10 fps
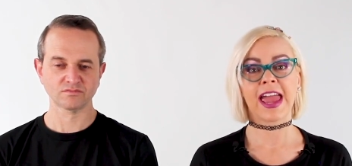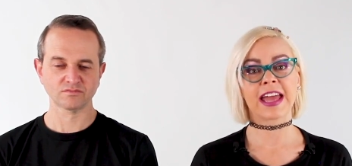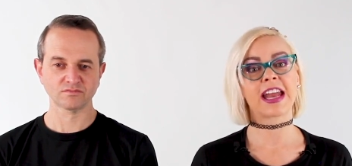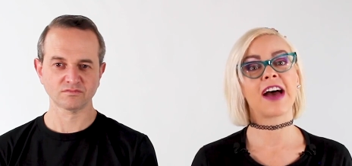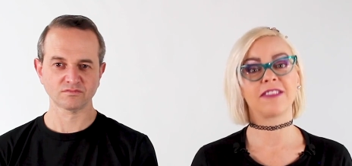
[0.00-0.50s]

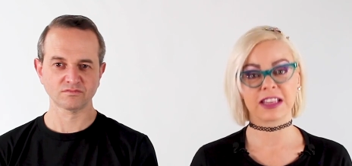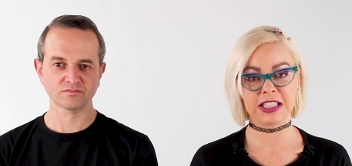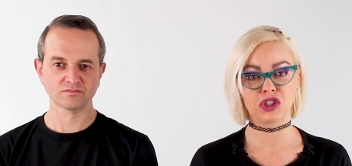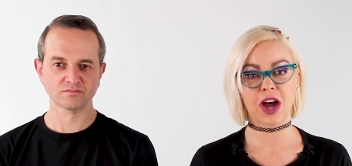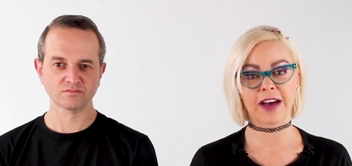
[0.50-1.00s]
Speaker 1: and
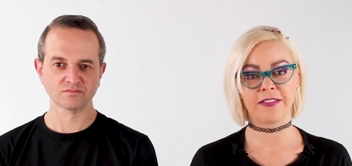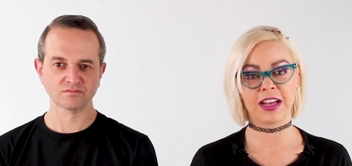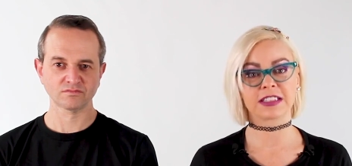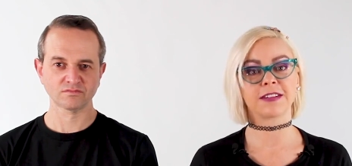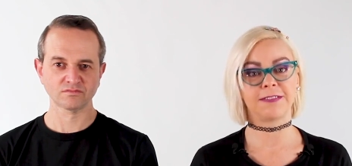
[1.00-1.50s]
heavily
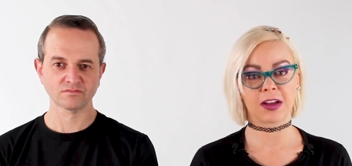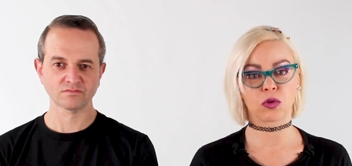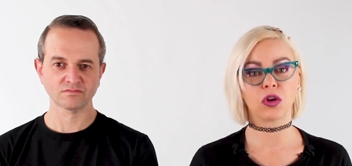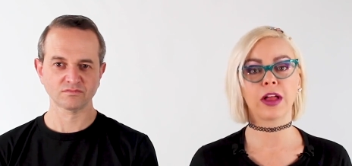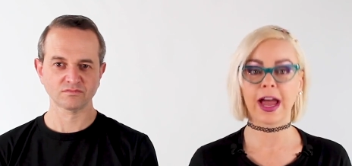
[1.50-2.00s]
trafficked
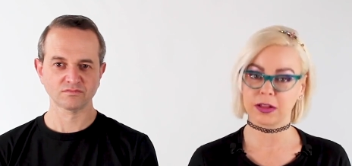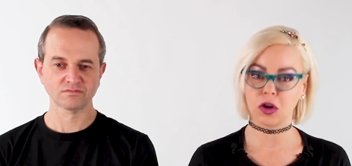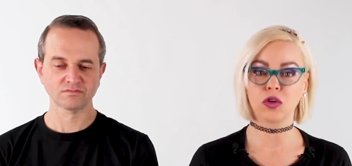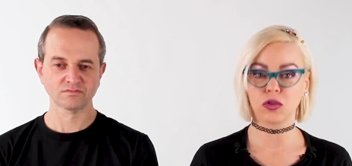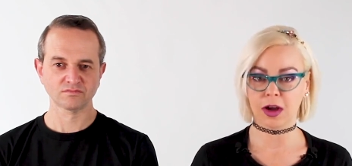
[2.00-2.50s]
federal and
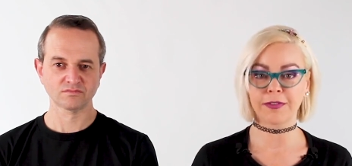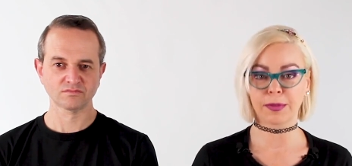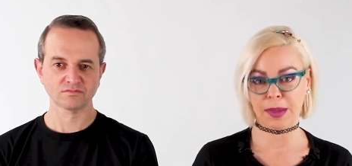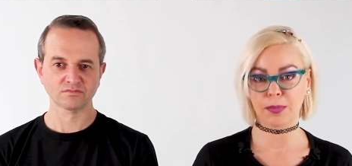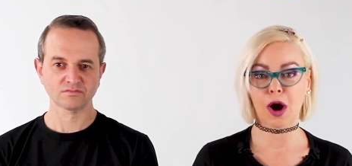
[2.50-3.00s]
local
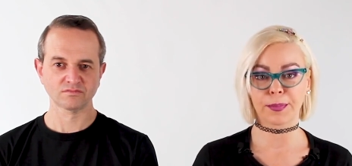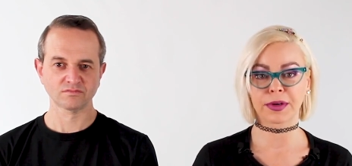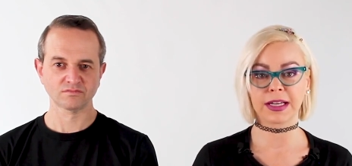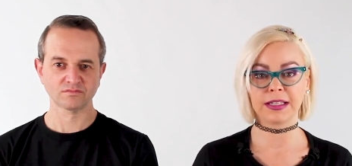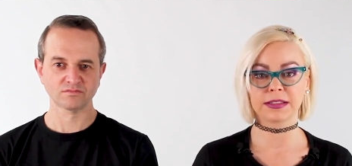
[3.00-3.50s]
government
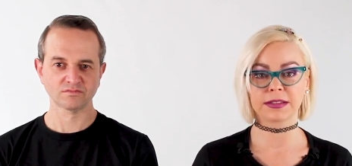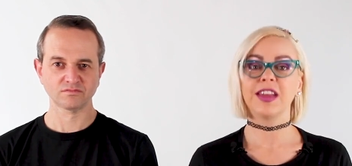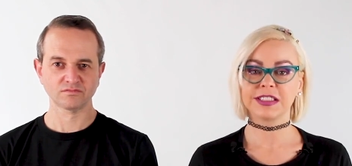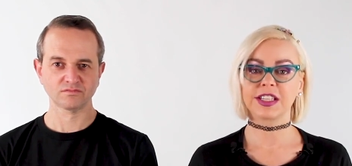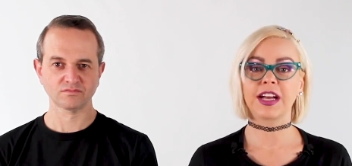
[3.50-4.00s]
properties.
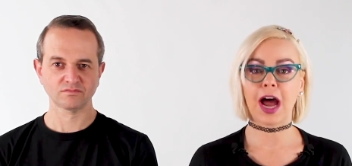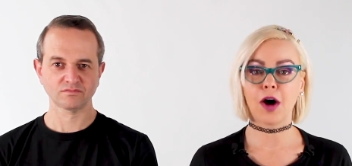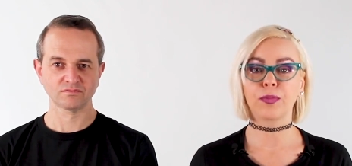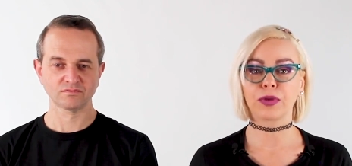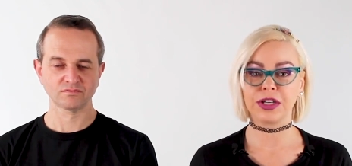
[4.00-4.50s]
This could
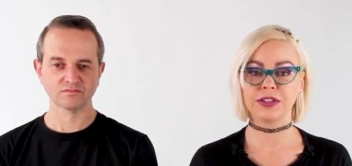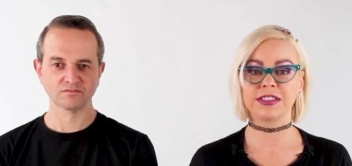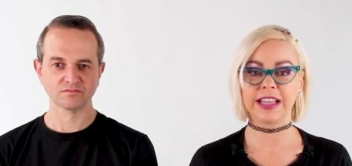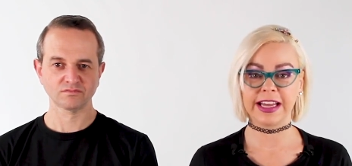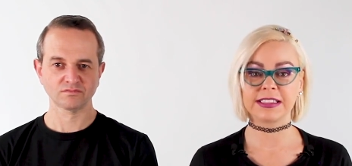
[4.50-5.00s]
help
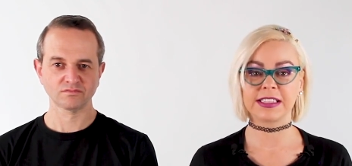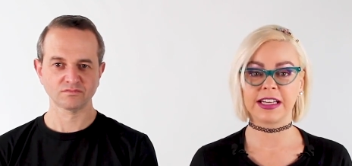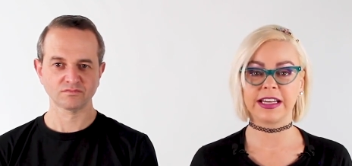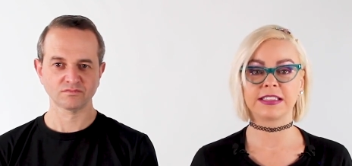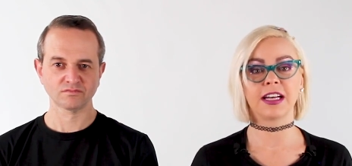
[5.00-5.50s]
reduce the
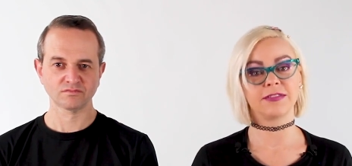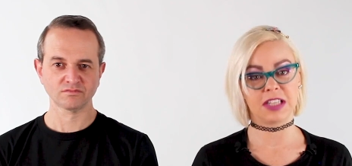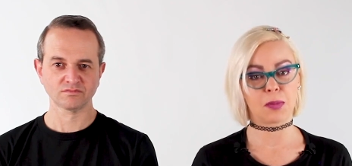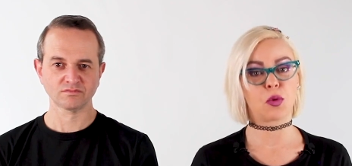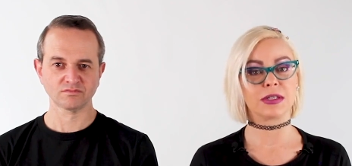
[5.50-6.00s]
incidence of
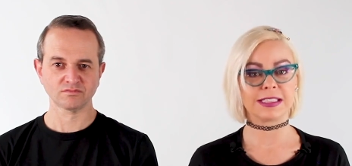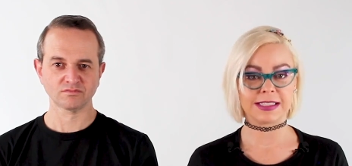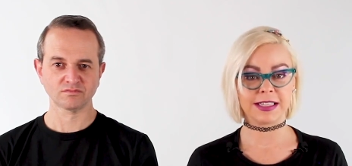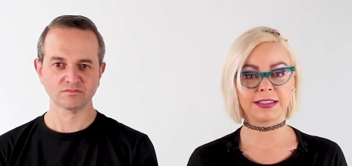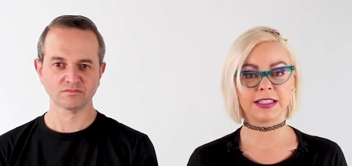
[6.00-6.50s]
tick borne
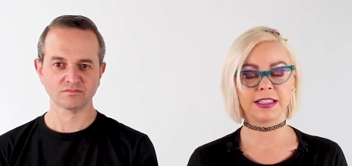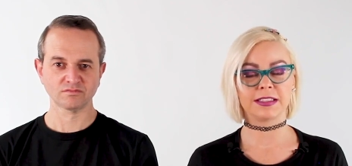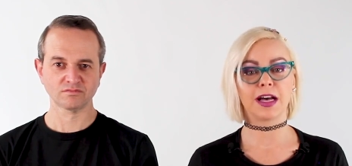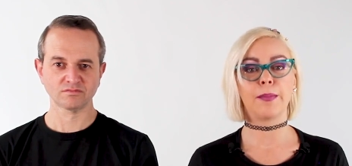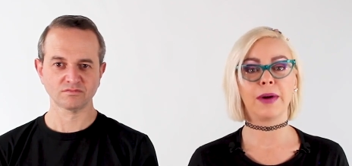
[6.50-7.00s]

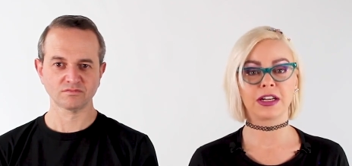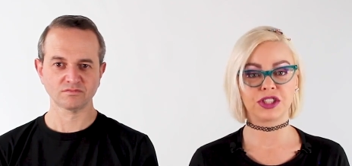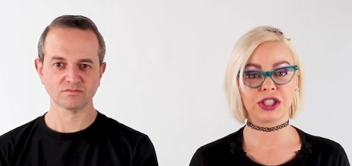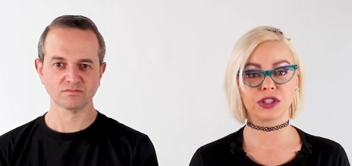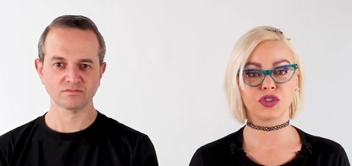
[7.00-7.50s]
diseases among
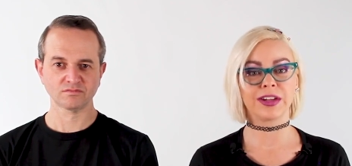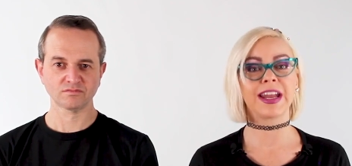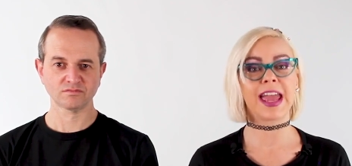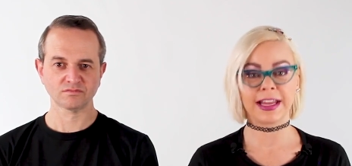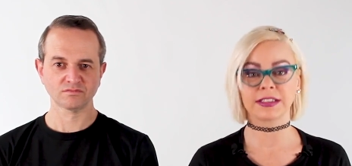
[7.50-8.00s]

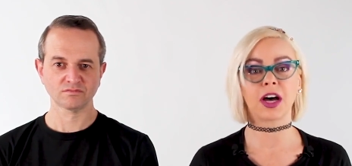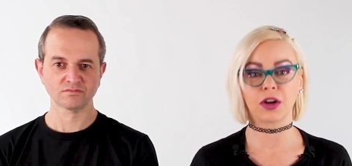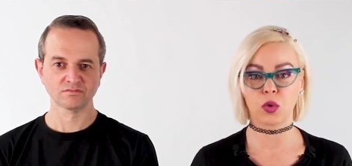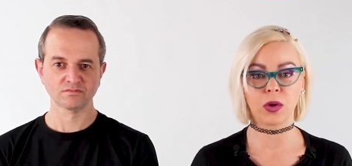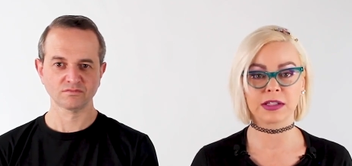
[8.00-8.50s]
children and
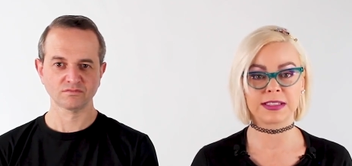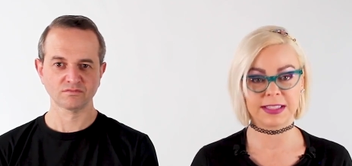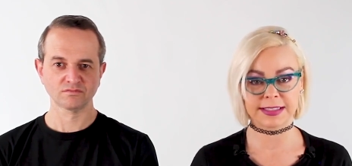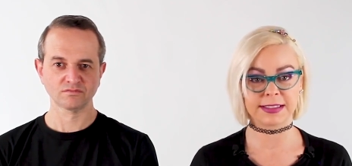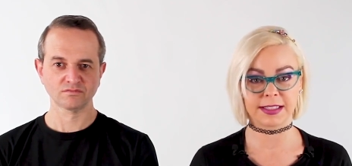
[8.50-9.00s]
unaware
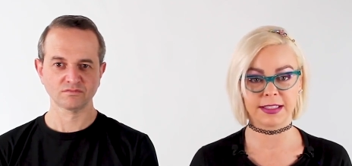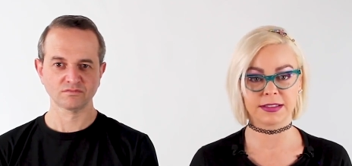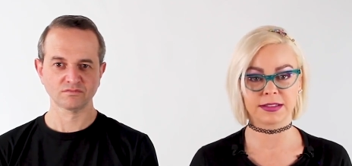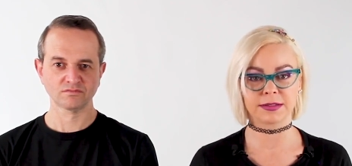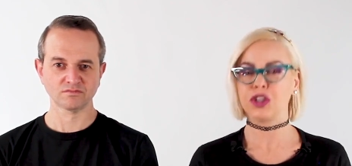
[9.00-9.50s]

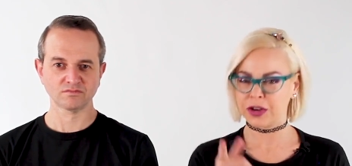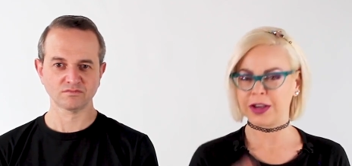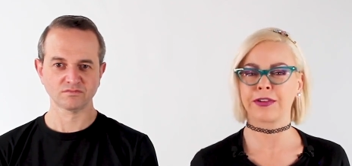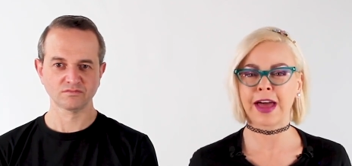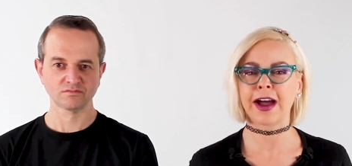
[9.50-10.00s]
citizens. Do you
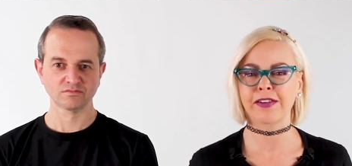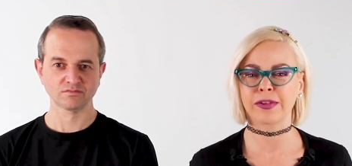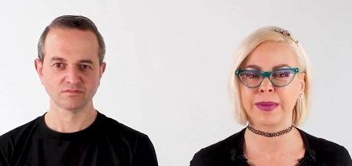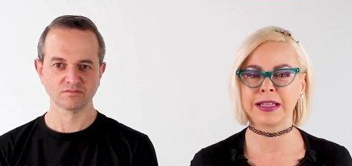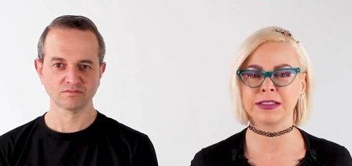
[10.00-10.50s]
hear that,
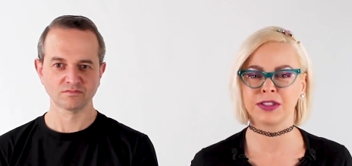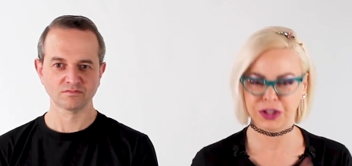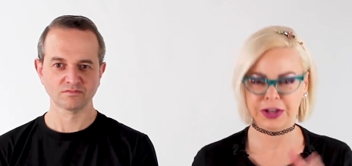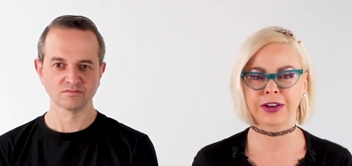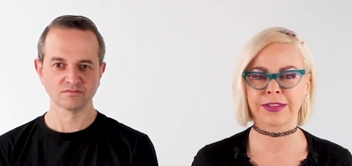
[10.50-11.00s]
governments?
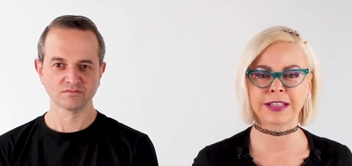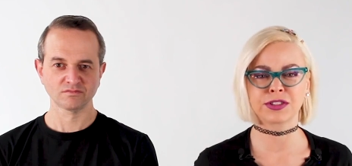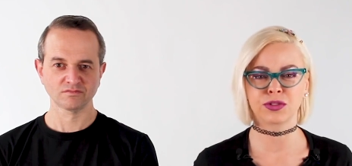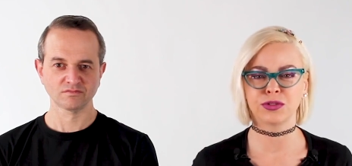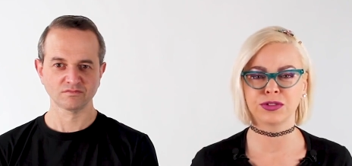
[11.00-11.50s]
Do you hear
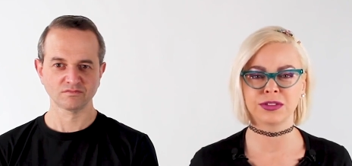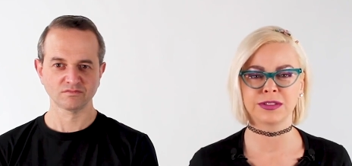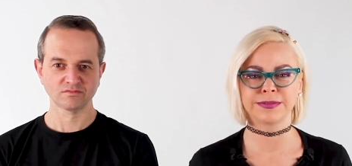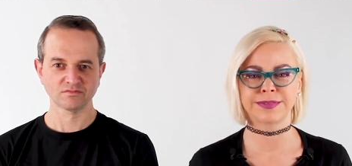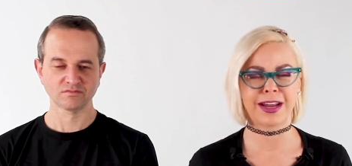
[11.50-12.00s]
that,
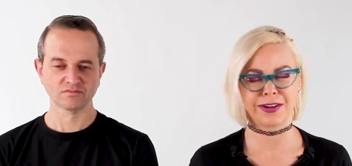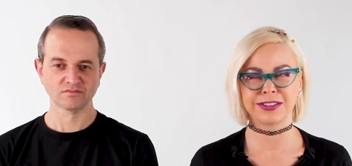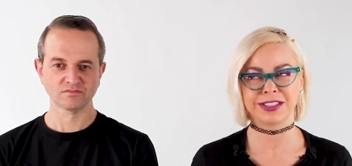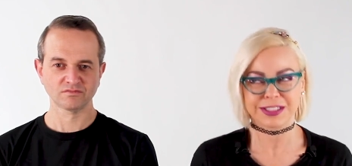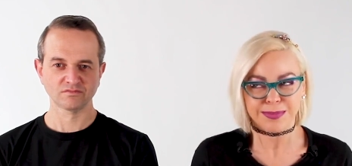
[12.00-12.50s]
schools? I know
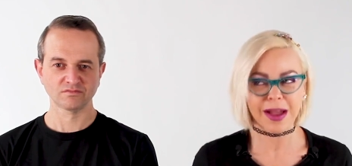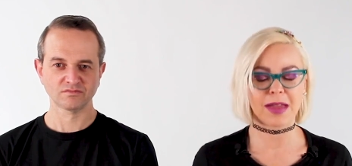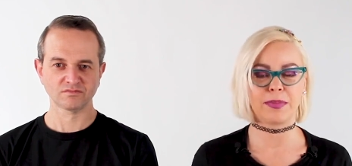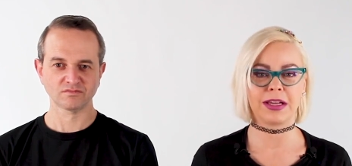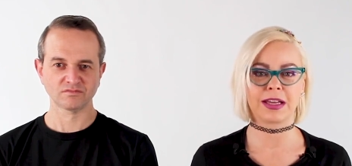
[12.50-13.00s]
it's just my
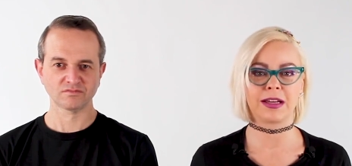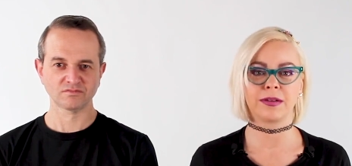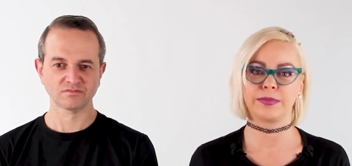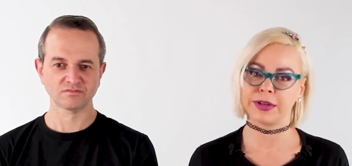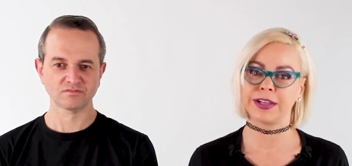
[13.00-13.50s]

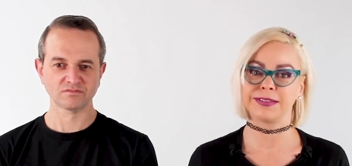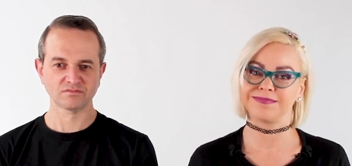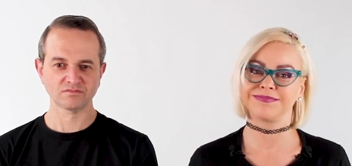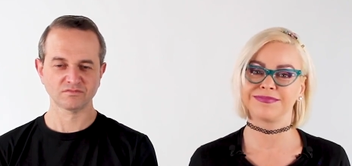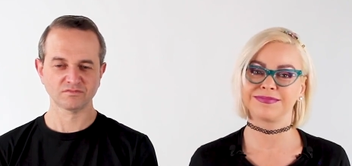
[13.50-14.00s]
opinion, but
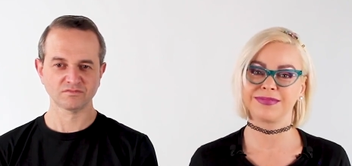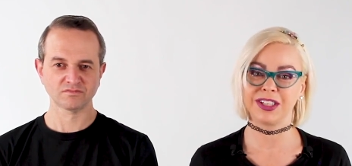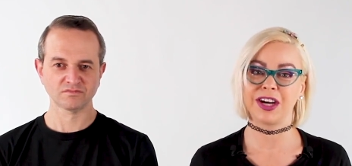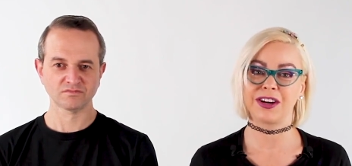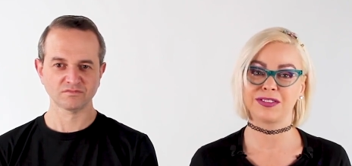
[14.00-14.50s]

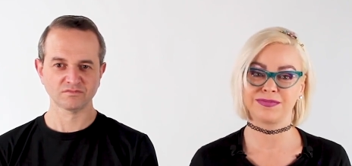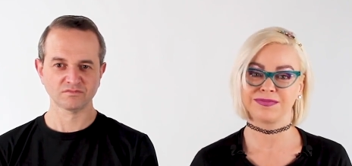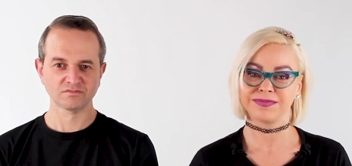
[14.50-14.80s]
you know,